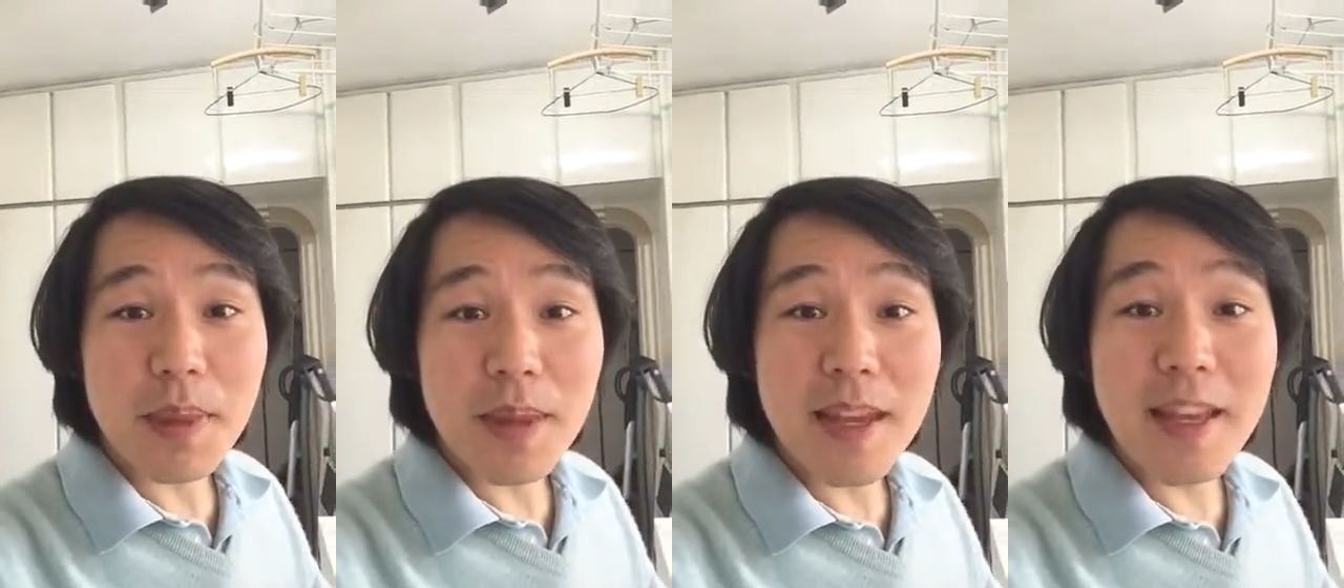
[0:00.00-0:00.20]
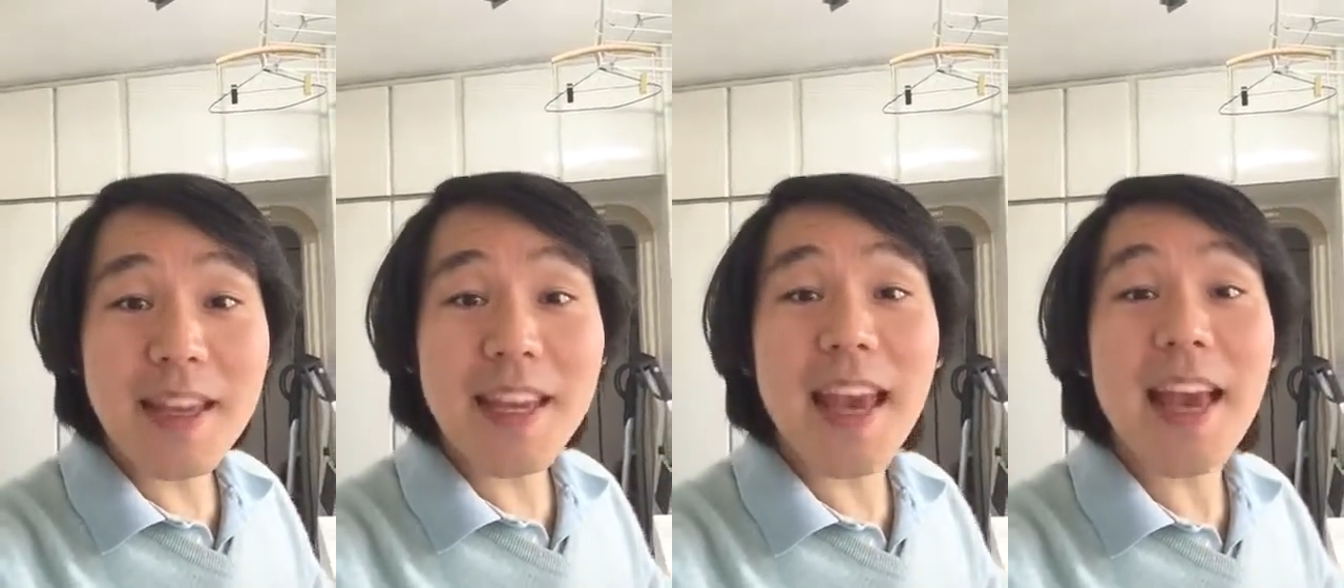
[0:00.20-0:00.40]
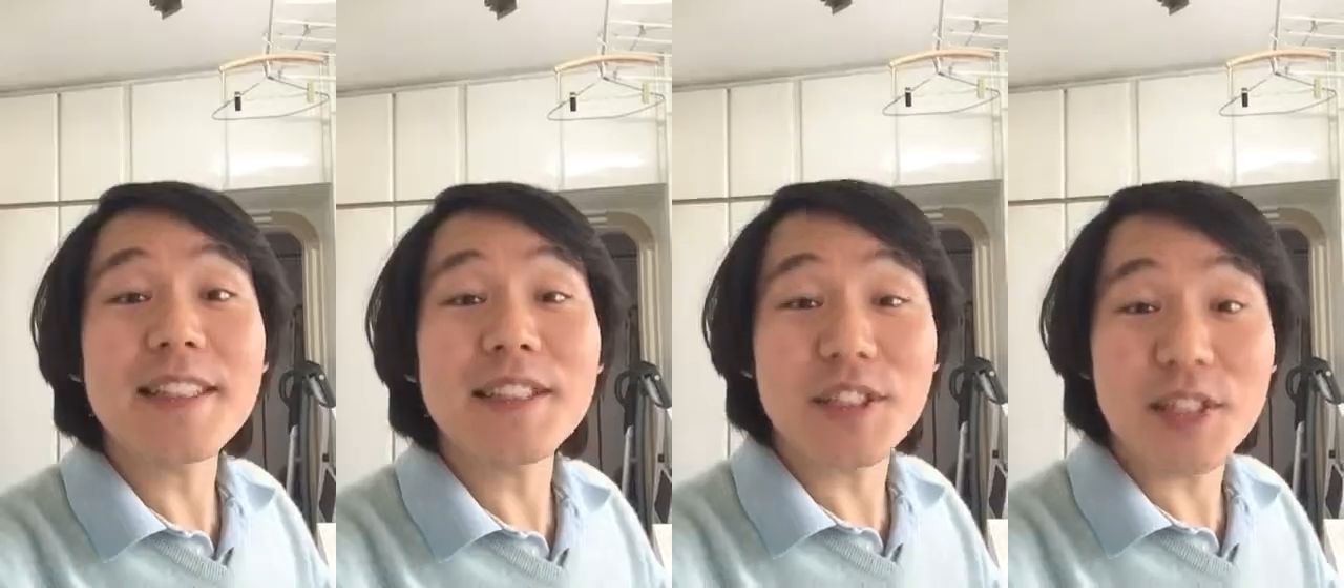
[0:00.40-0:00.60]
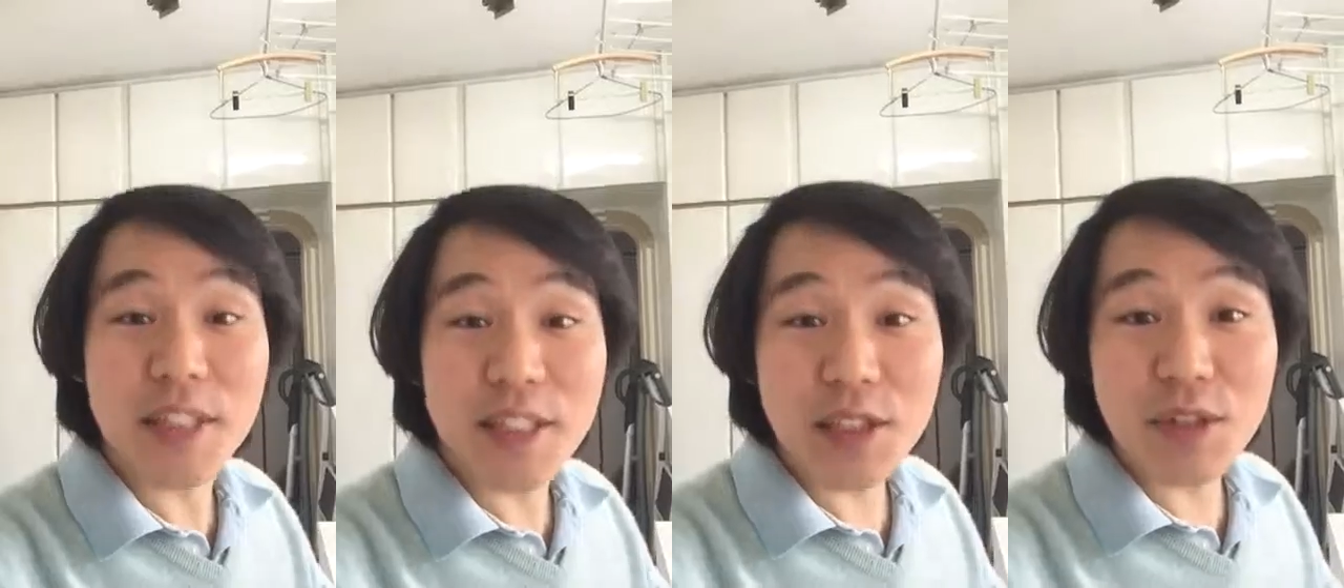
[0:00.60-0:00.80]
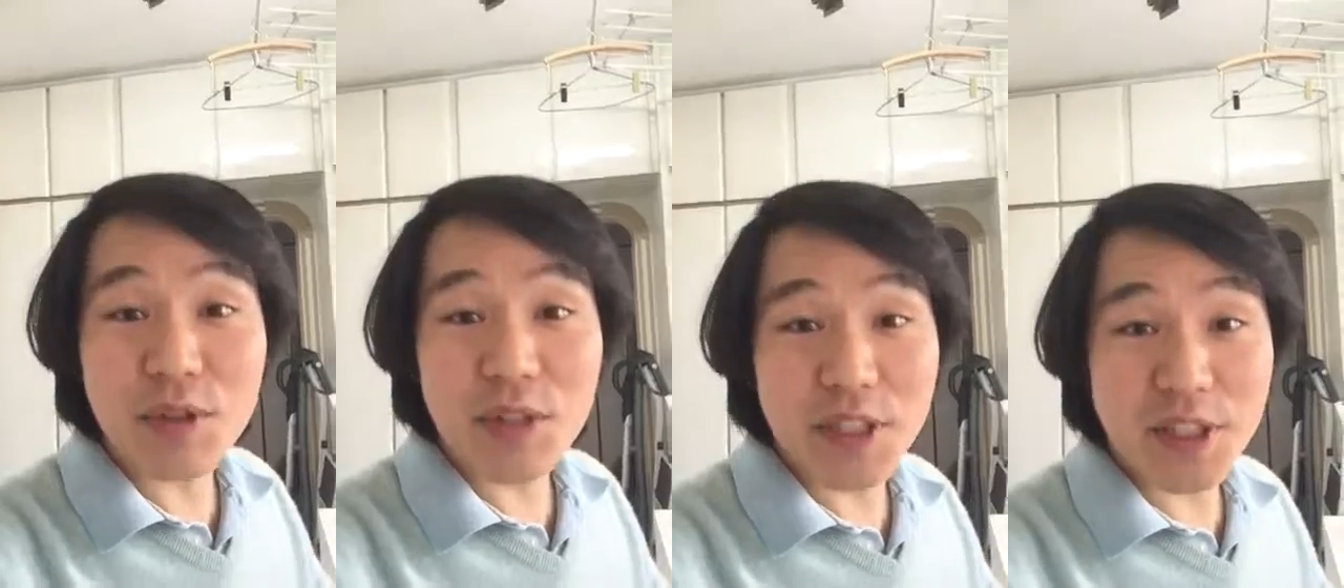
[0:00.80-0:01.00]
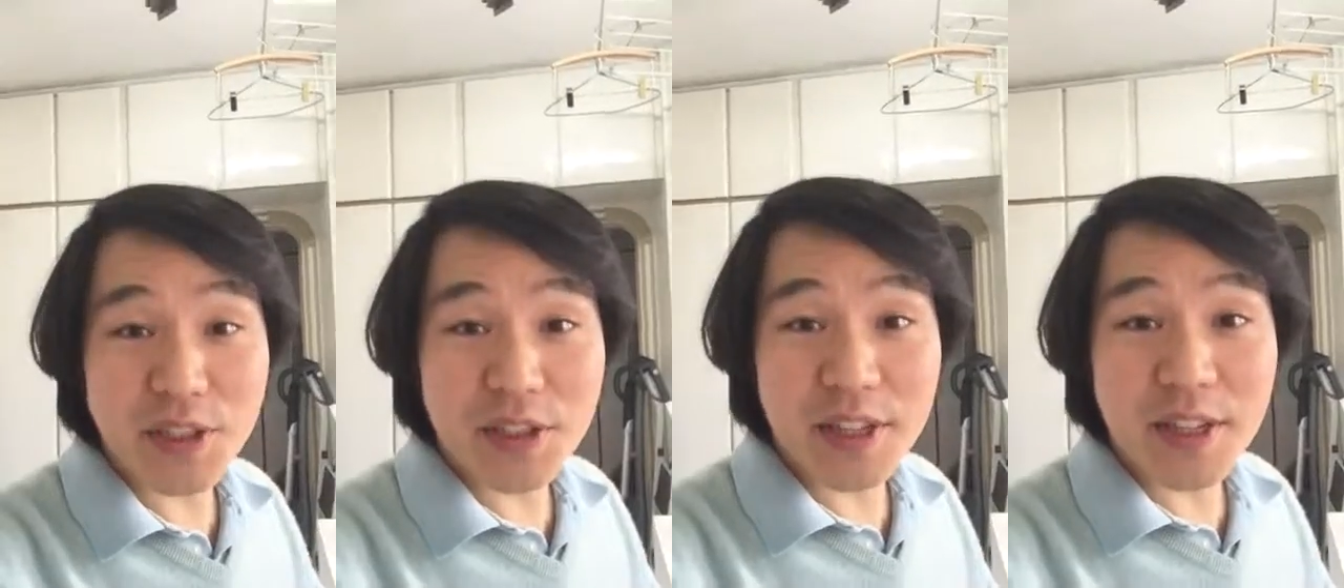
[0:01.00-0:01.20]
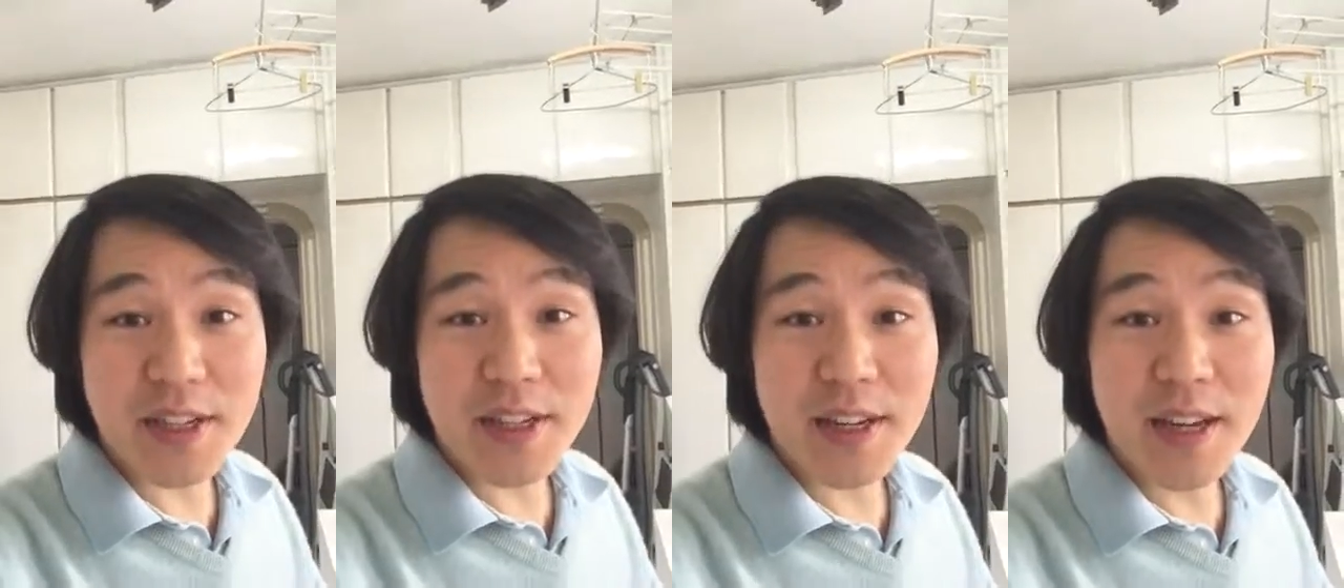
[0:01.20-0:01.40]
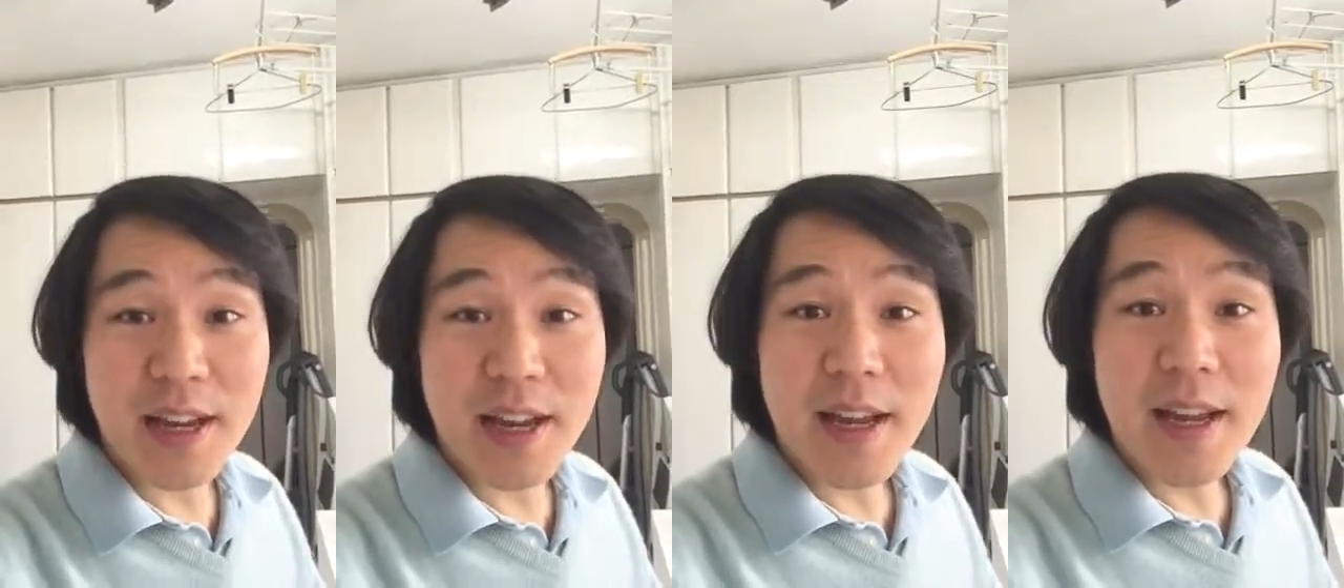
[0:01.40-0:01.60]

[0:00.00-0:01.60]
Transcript: it gets interesting